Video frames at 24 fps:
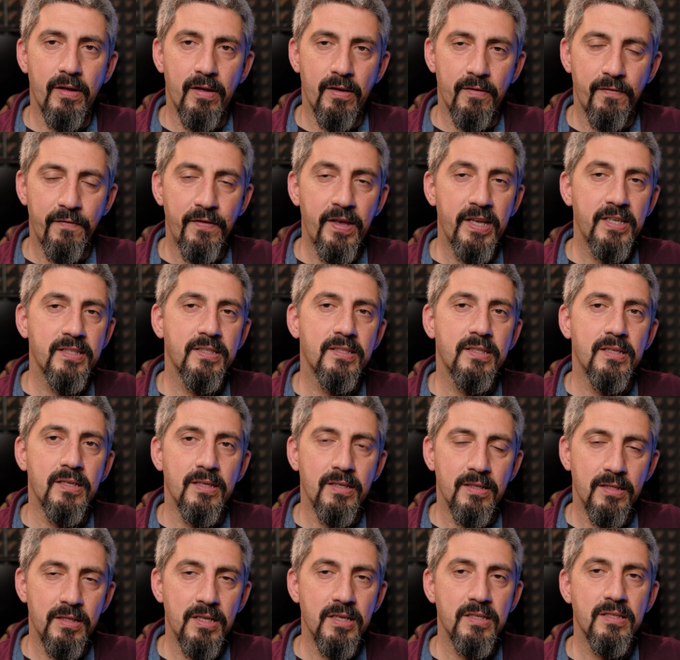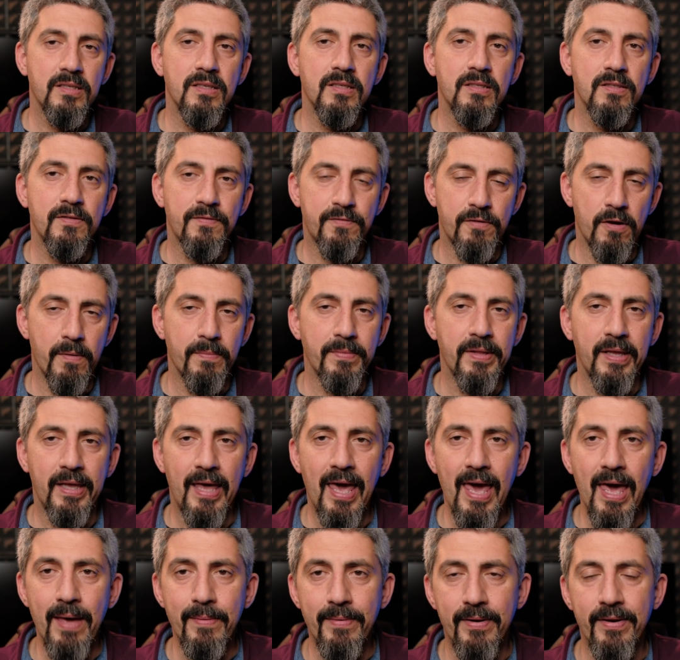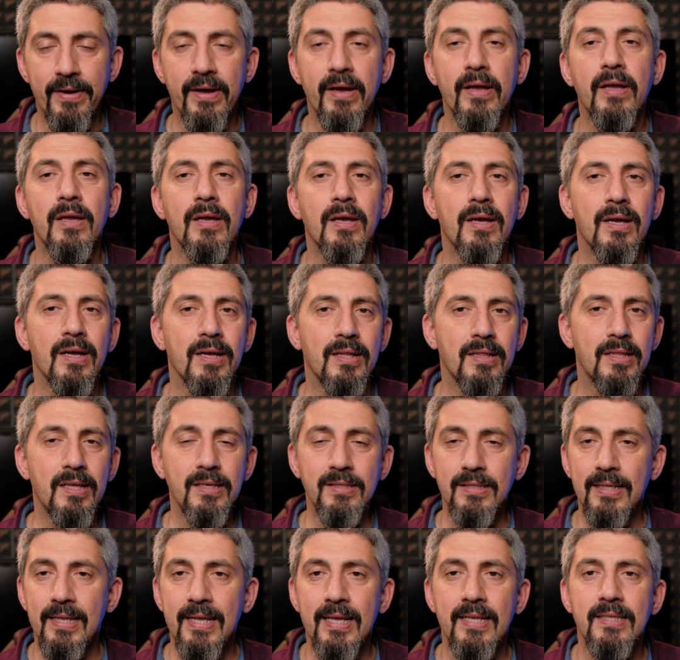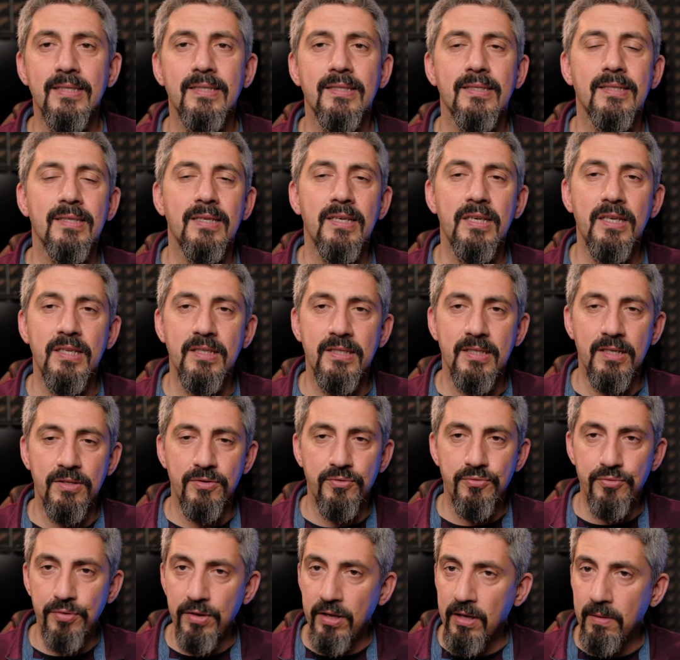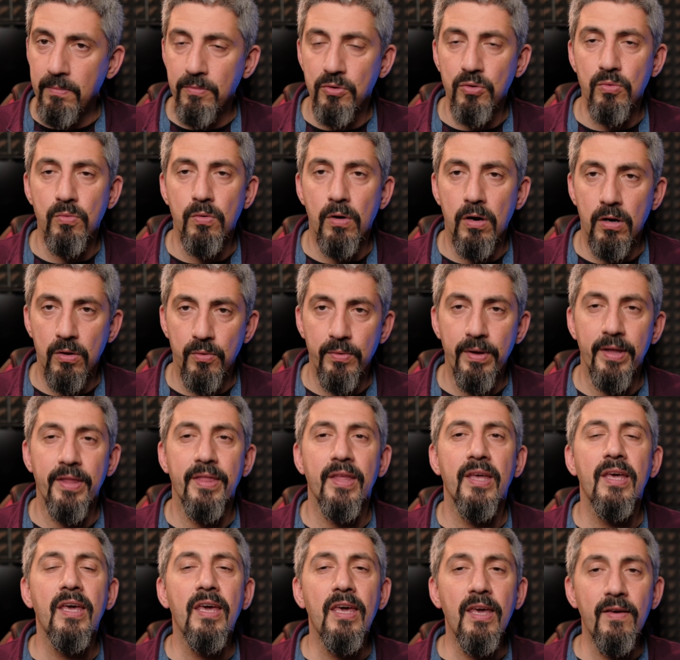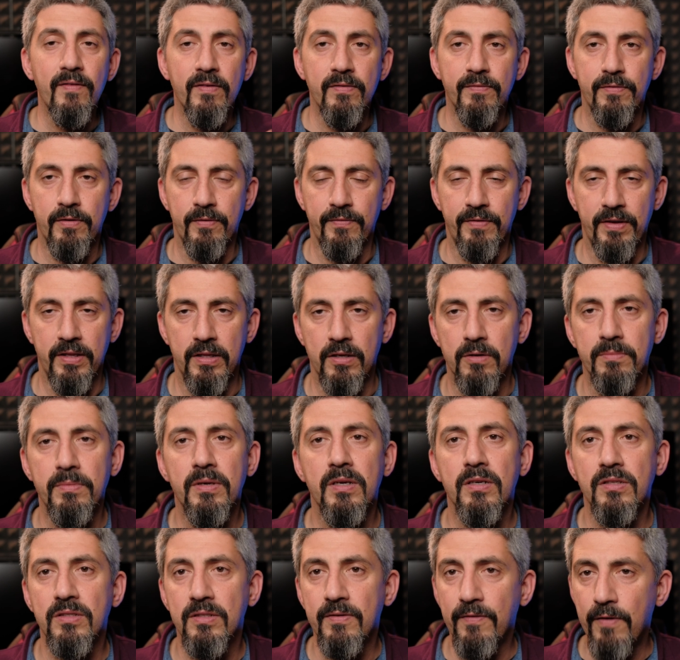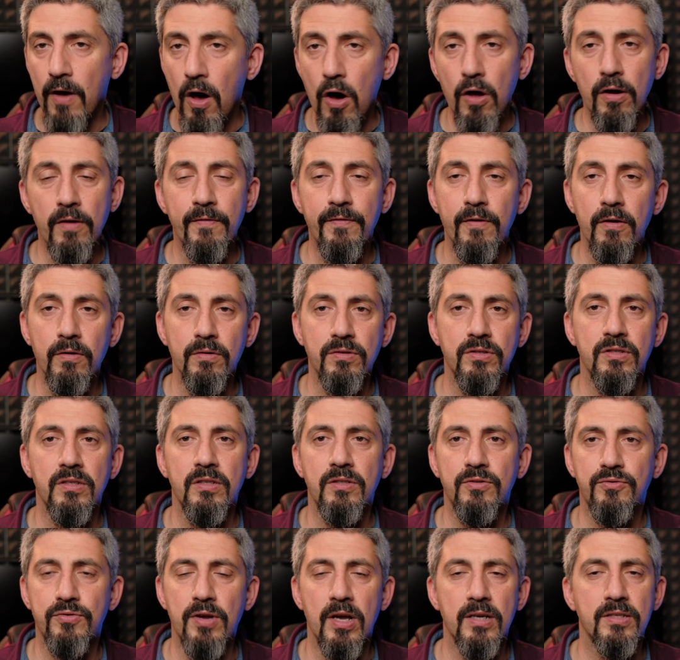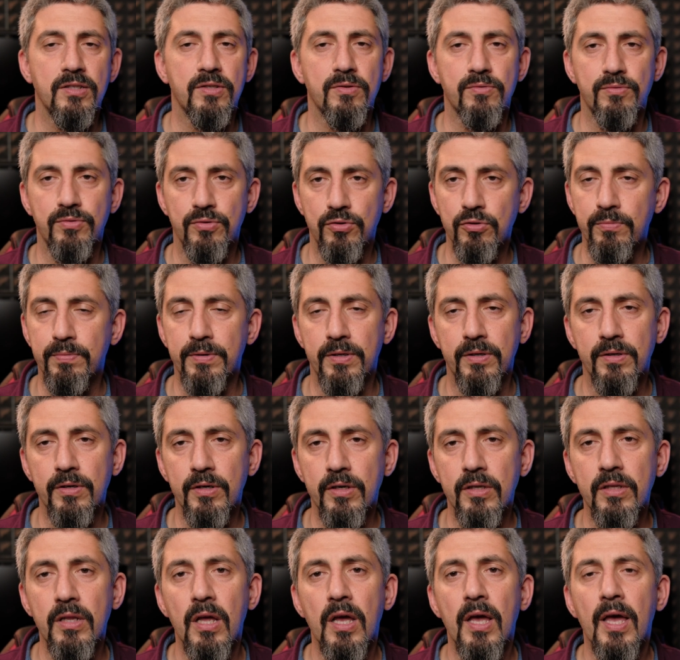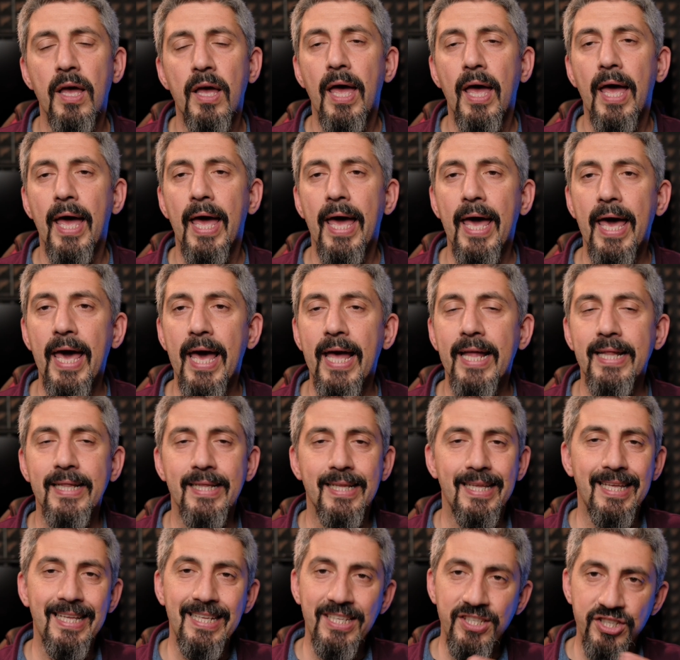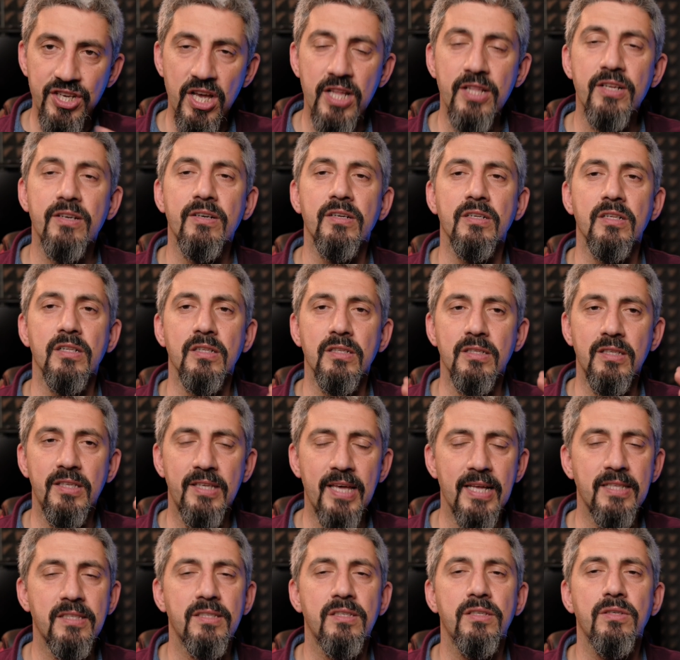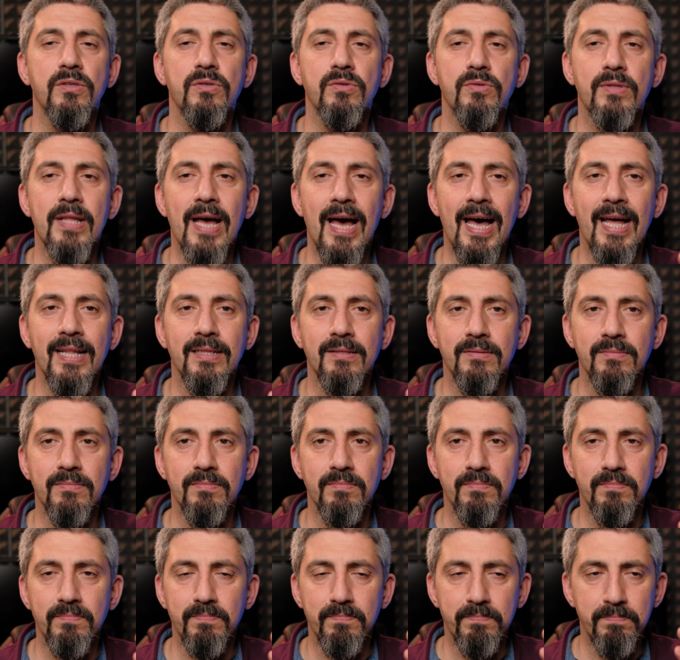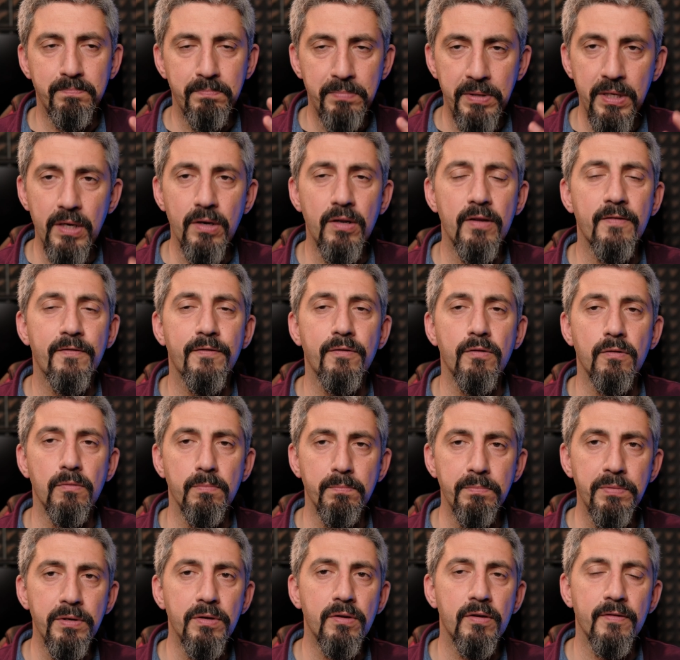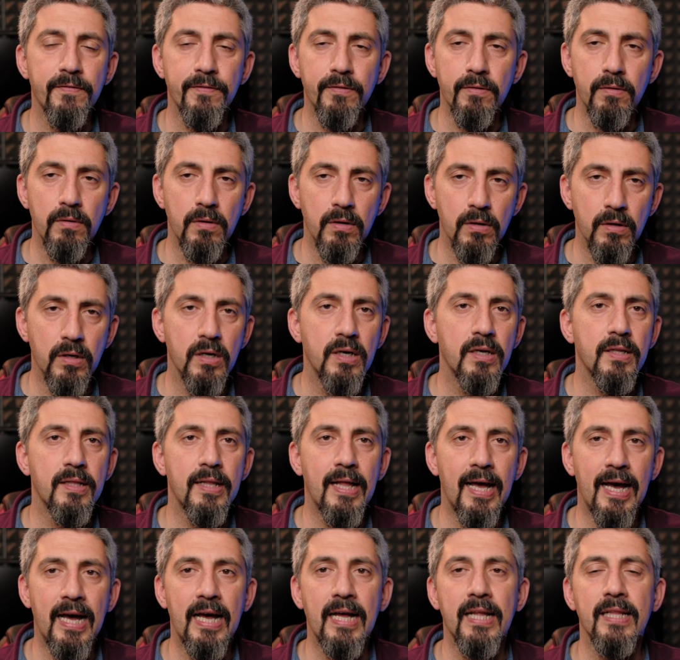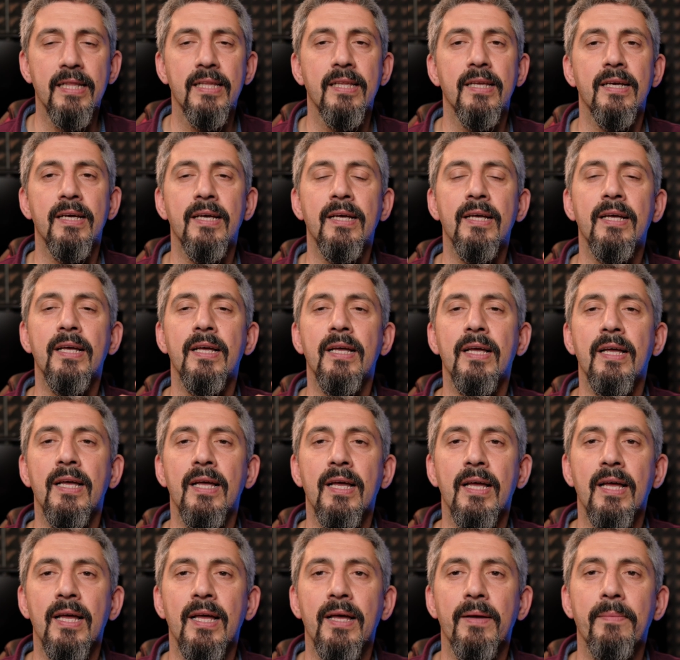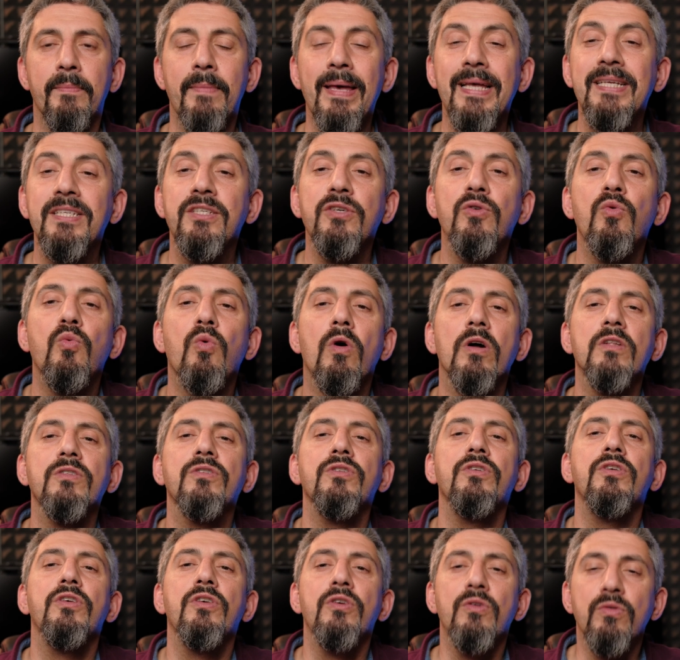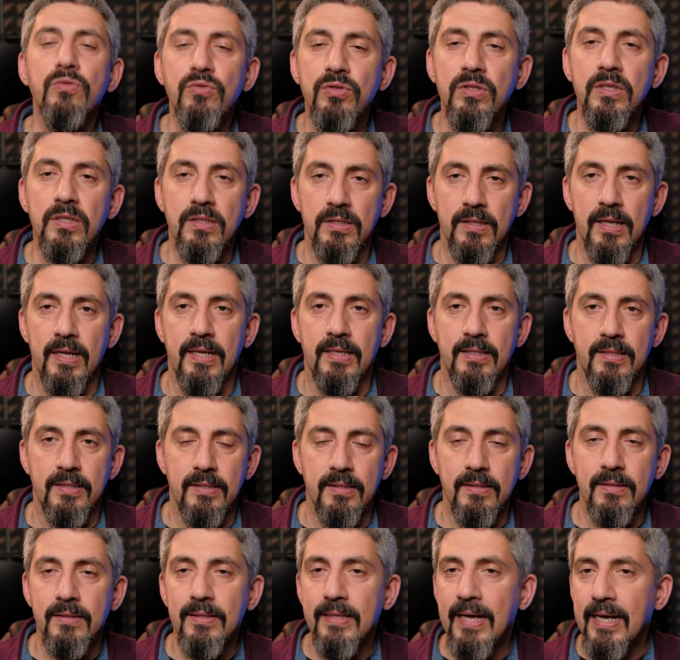fixed distance from the camera, this lens is a dream to work with, even for video, because the autofocusing tracks super good and in general gets you that beautiful, beautiful look that makes you want to use this lens.